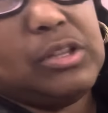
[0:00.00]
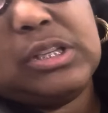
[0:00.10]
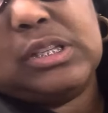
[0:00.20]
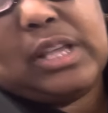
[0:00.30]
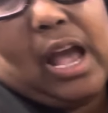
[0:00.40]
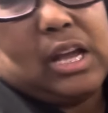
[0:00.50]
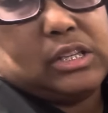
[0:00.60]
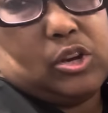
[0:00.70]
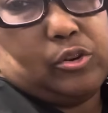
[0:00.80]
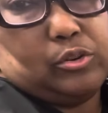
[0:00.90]
This is how
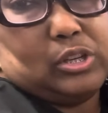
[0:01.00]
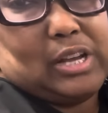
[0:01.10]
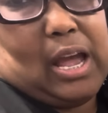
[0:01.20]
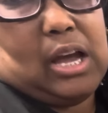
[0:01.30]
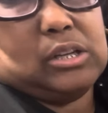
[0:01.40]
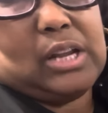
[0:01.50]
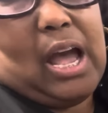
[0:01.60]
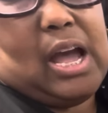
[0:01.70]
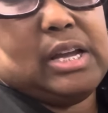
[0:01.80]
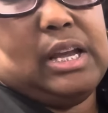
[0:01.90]
it turned out.
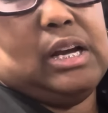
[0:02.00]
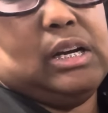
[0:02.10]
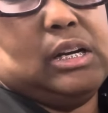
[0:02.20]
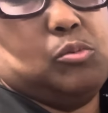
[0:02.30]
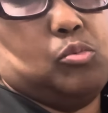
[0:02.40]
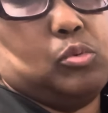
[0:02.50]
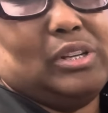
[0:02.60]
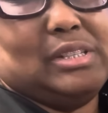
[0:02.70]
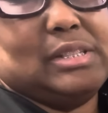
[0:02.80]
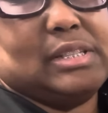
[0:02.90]
I, uh,
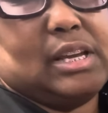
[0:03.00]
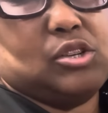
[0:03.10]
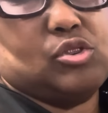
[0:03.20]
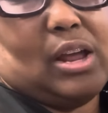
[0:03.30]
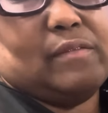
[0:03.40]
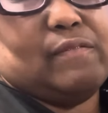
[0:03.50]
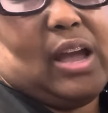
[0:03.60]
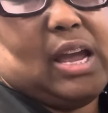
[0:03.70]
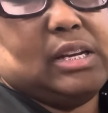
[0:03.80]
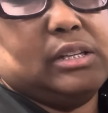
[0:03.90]
instead of trying to
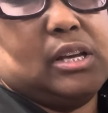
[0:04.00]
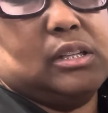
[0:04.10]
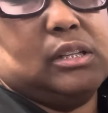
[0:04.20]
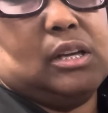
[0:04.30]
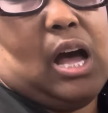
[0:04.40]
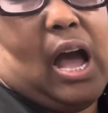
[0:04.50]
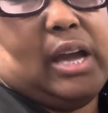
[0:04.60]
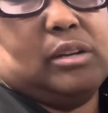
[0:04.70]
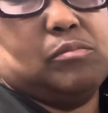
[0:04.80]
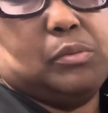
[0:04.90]
find another little
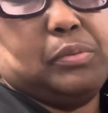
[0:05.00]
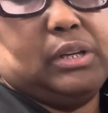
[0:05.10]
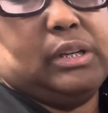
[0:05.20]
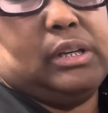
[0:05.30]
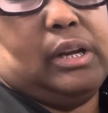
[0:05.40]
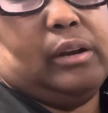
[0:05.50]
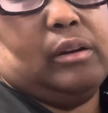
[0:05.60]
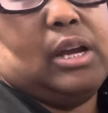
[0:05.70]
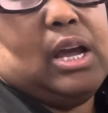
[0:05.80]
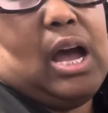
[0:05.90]
item to put in
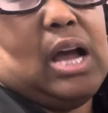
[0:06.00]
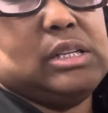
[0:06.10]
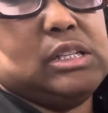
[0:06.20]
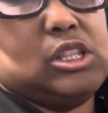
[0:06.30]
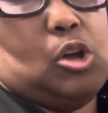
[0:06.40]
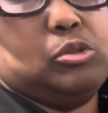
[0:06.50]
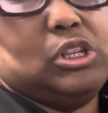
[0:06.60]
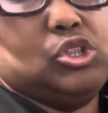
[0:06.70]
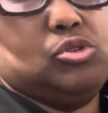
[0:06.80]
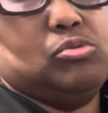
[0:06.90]
there, I just throw
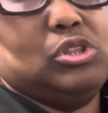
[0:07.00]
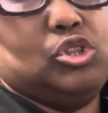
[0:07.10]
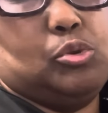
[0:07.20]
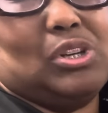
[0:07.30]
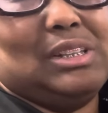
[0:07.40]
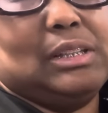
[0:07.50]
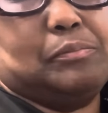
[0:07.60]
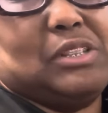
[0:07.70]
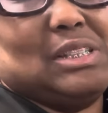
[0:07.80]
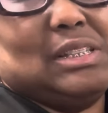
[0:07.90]
these
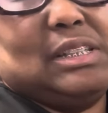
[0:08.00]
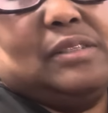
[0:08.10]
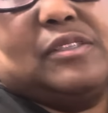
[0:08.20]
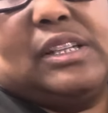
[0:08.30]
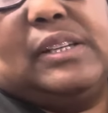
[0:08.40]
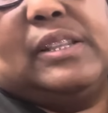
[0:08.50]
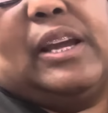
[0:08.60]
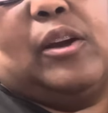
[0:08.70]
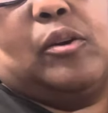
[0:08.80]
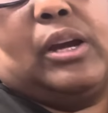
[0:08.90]
eucalyptus leaves in
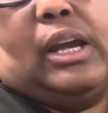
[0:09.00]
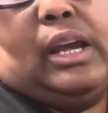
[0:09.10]
there.